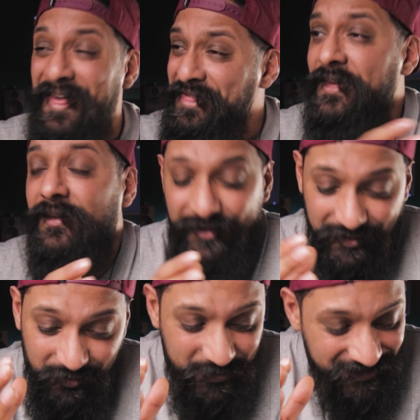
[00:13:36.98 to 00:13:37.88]
I think
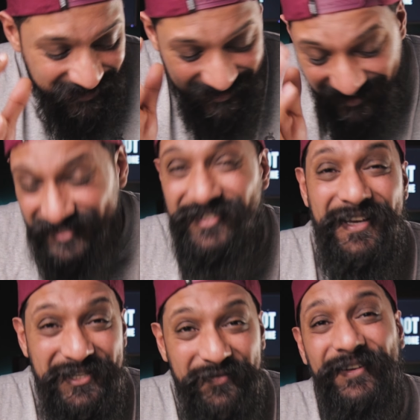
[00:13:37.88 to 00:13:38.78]
we have
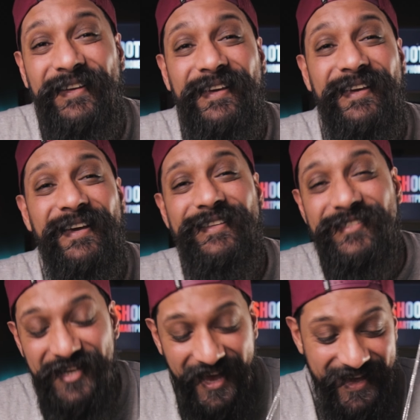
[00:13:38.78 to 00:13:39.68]
successfully
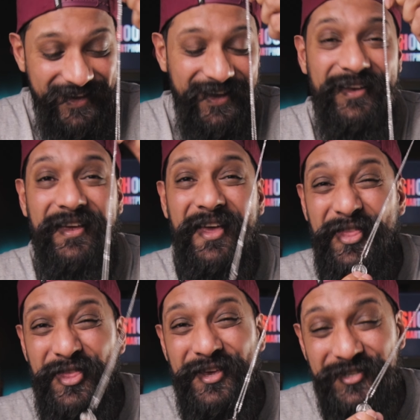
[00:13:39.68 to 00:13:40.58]
taken
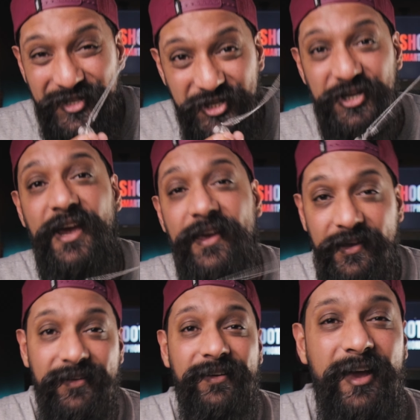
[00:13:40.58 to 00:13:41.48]
this
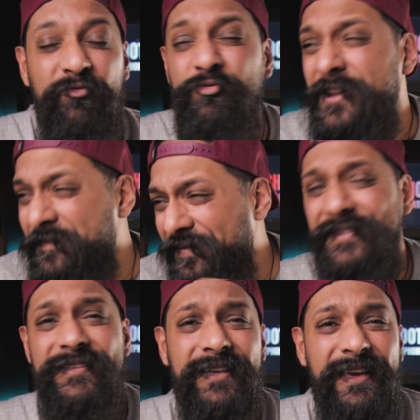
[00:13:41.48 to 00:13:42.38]
chain and
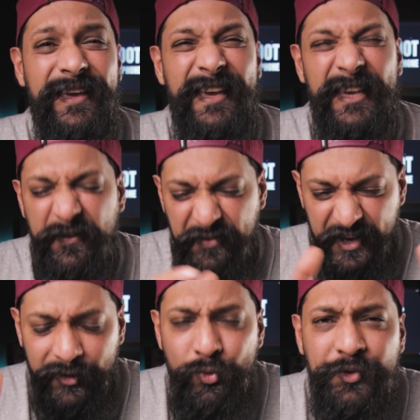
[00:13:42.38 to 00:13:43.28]
reinvented it, giving
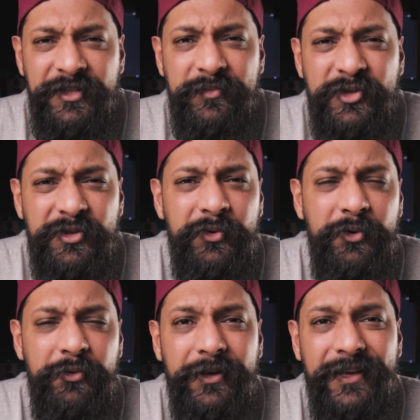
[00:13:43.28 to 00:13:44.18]
it an awesome
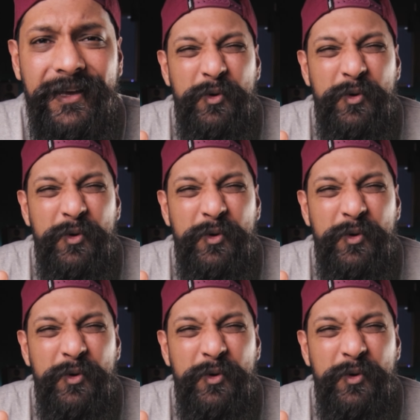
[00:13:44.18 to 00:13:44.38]
story.